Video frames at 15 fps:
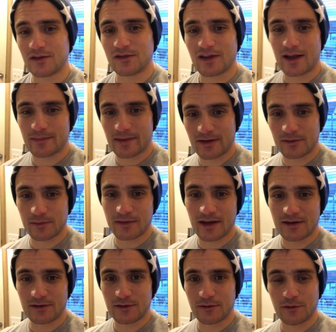since I've made some
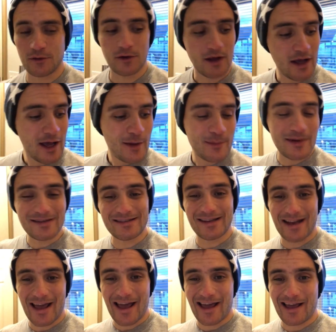tasty food. But
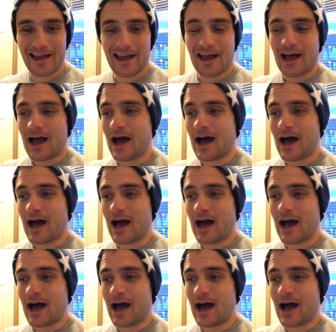today,